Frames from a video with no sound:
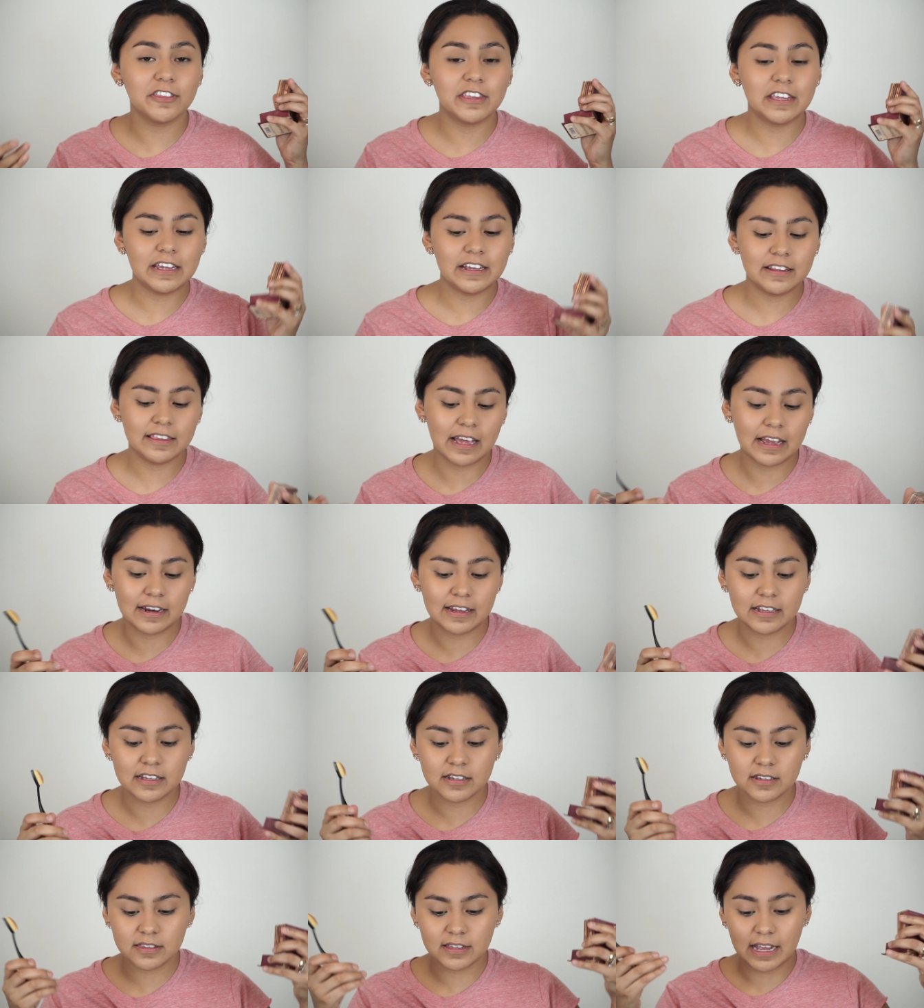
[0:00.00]
need that
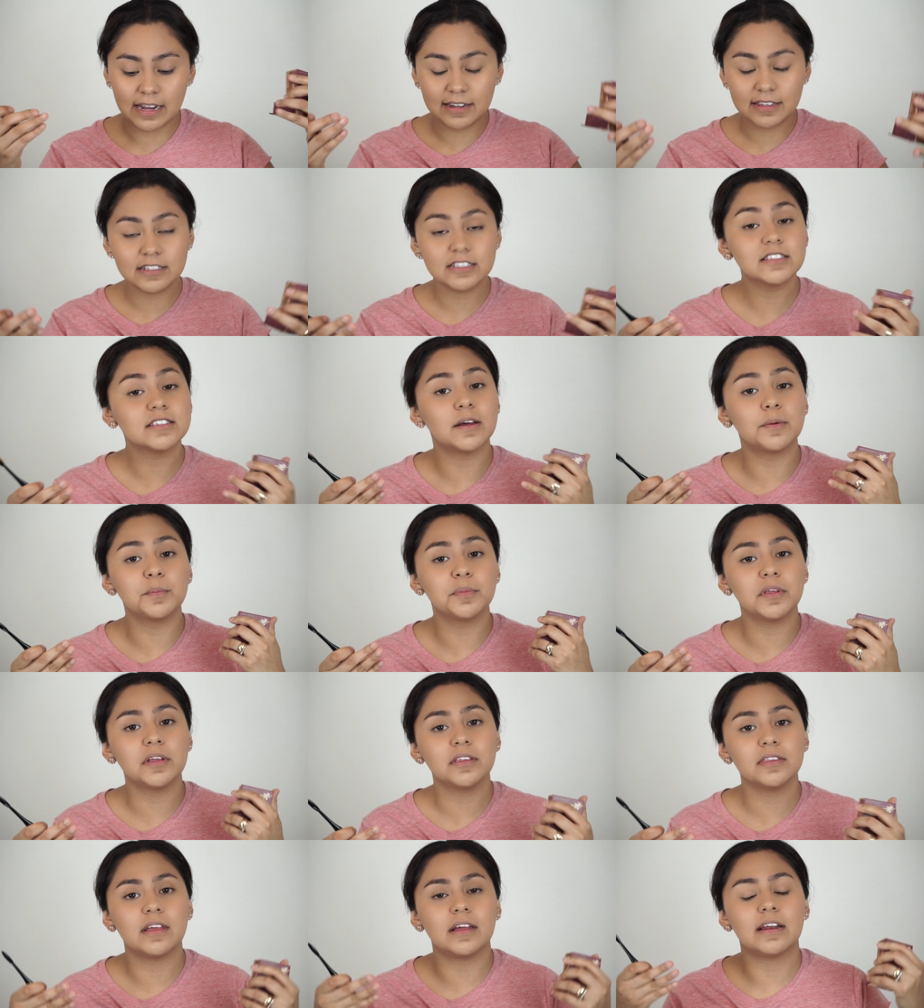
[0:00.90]
is
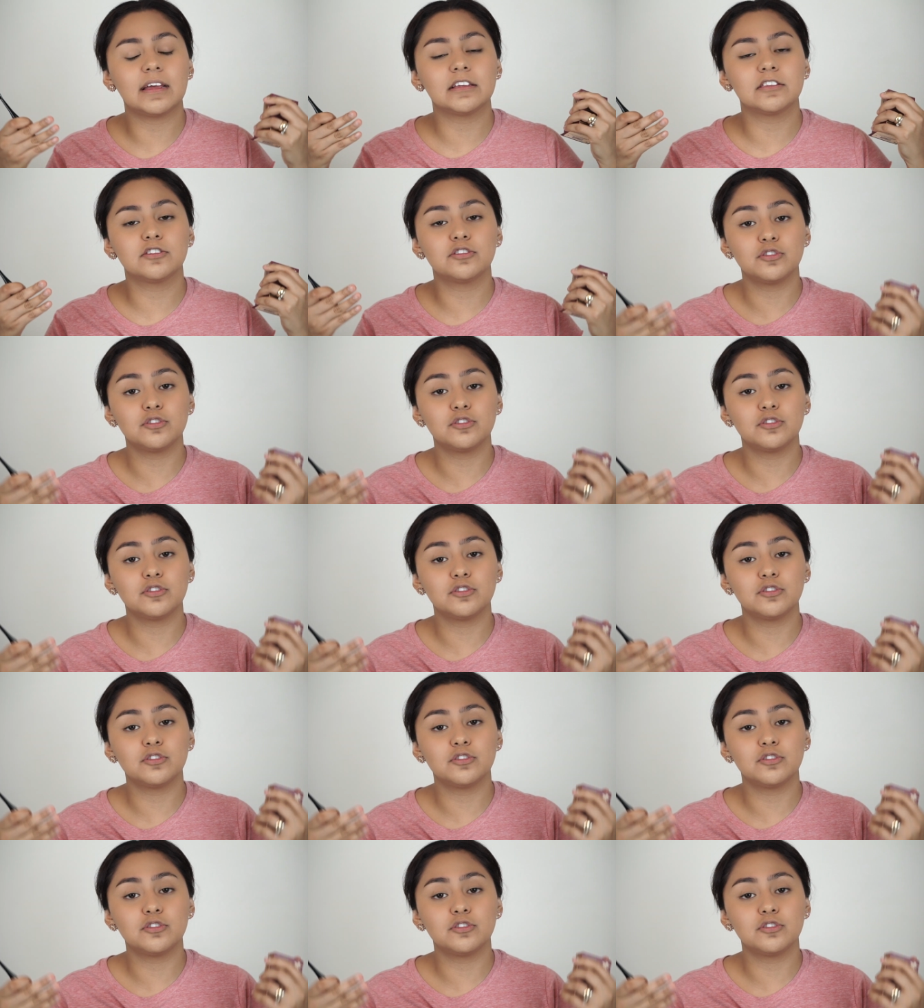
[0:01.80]
something that I